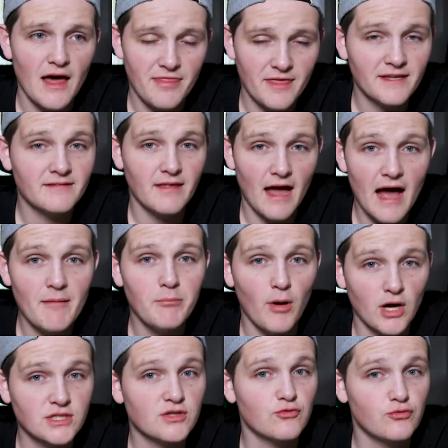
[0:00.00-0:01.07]
I think that
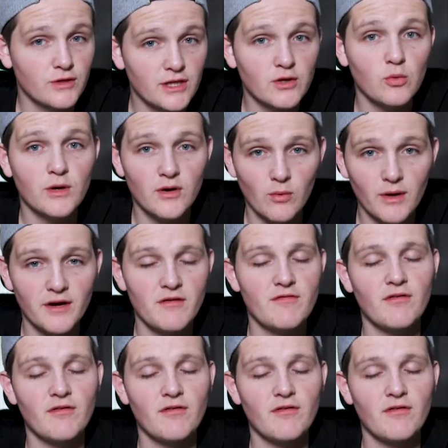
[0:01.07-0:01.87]
Boston really would have won in